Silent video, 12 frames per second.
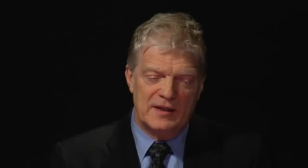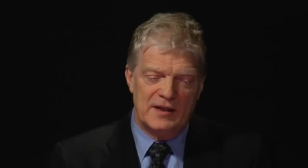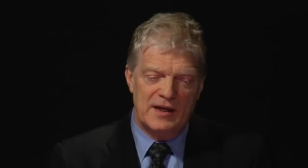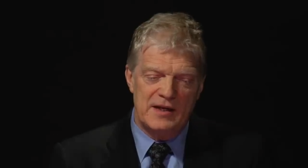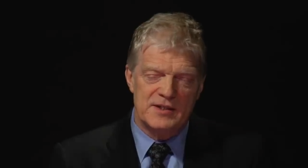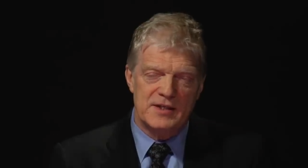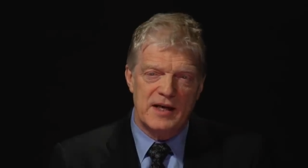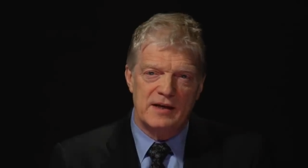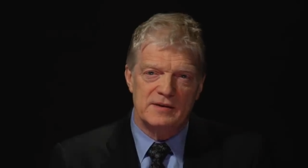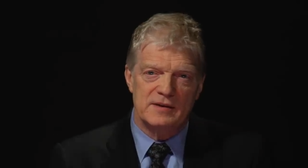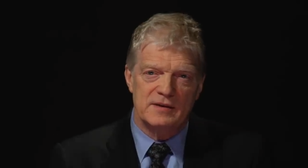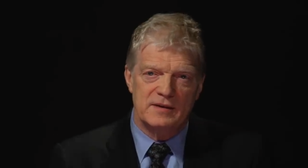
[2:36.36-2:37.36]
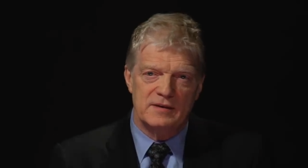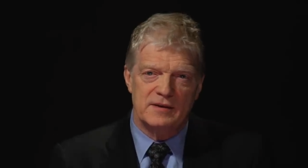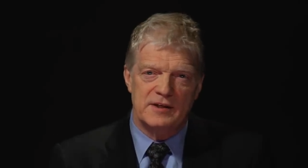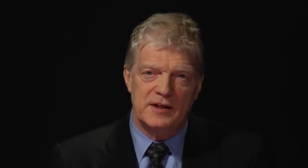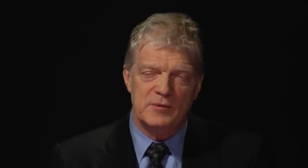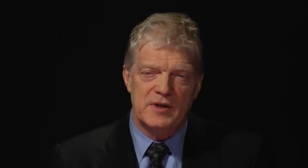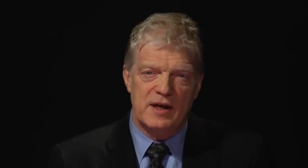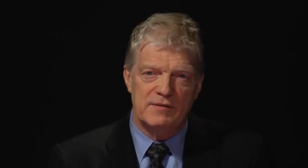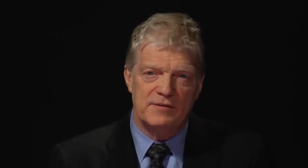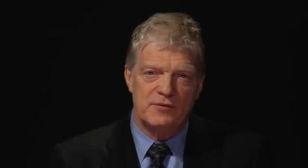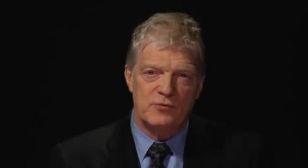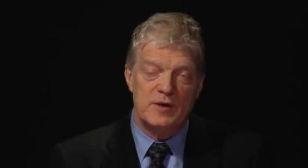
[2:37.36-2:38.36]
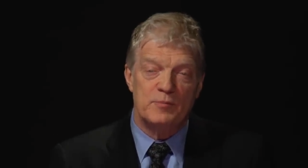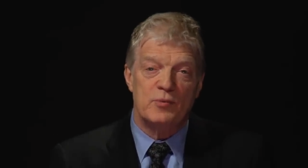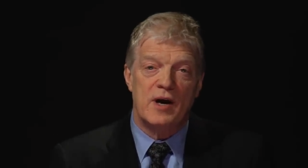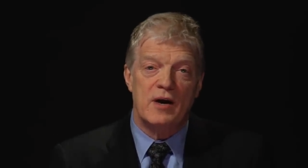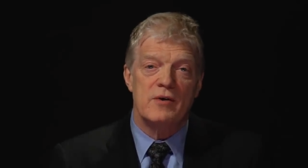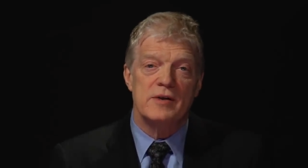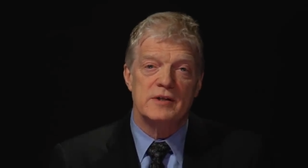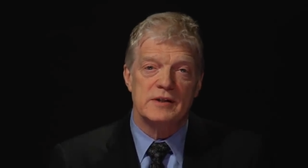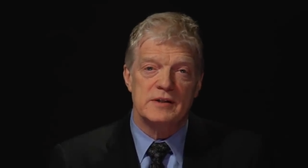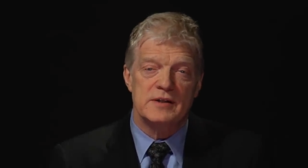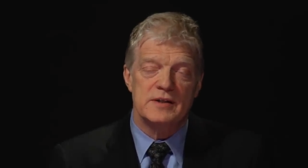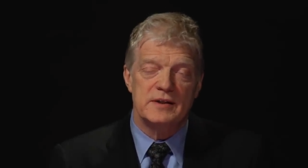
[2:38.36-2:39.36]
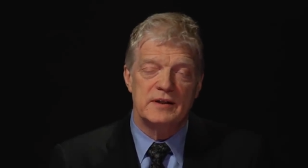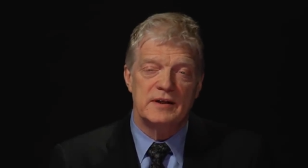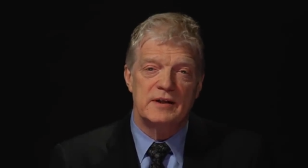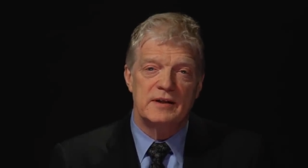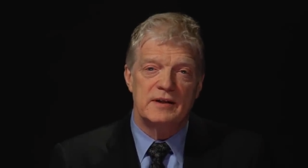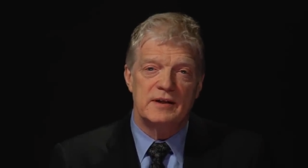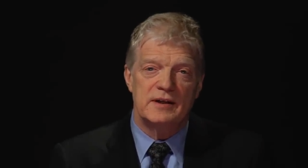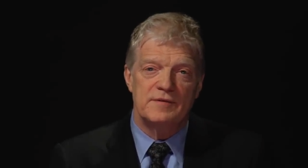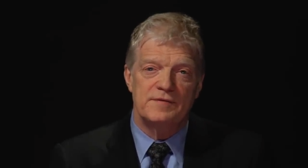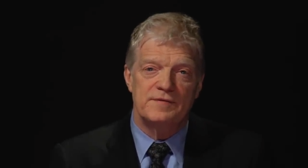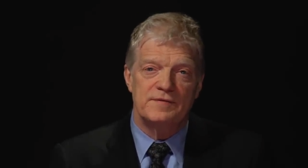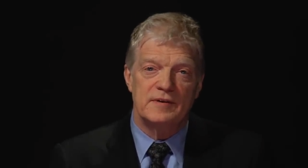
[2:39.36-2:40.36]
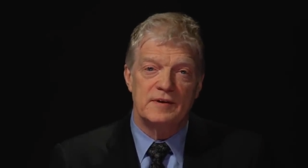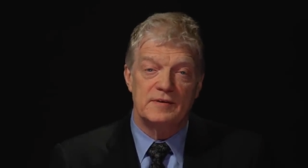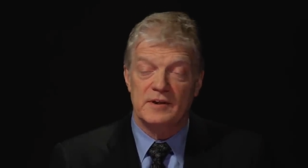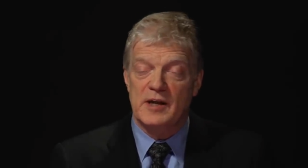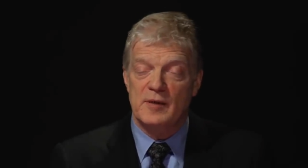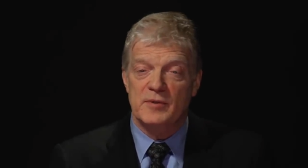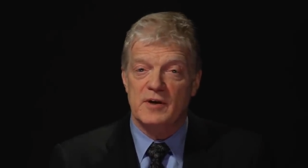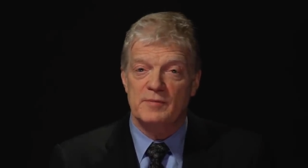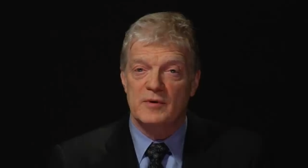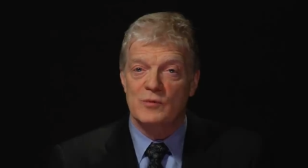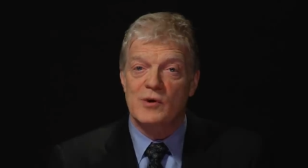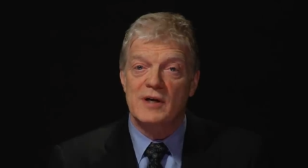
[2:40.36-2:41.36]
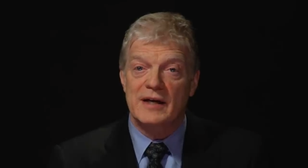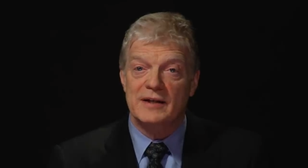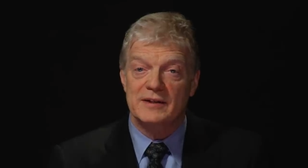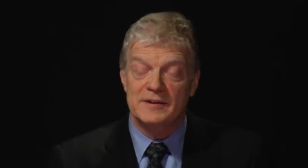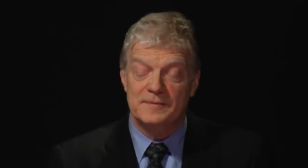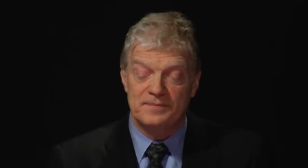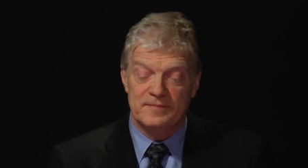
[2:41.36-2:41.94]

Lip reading: He said that he would have three priorities if the Labour government were elected.